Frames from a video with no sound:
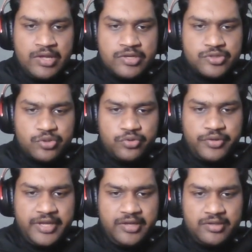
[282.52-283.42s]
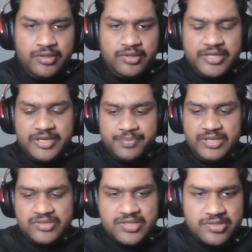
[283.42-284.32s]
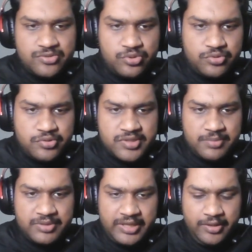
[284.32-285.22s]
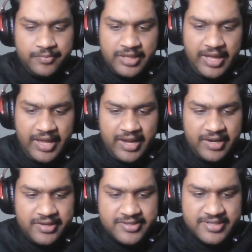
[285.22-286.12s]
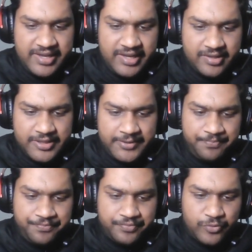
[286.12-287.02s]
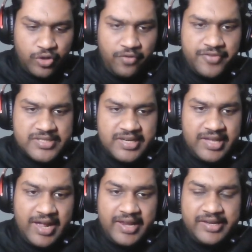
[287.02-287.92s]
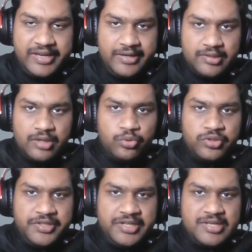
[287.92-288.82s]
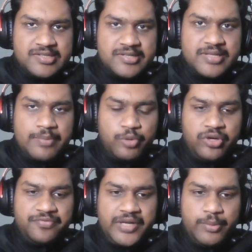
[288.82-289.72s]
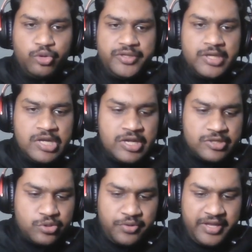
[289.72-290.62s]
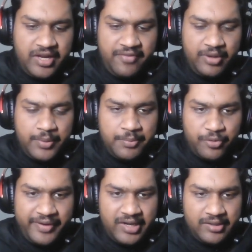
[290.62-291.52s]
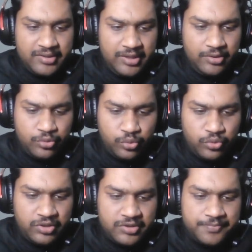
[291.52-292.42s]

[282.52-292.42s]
So here let me just do something, and it's like obviously I need the owner details at that point of time only. So here I will be providing the owner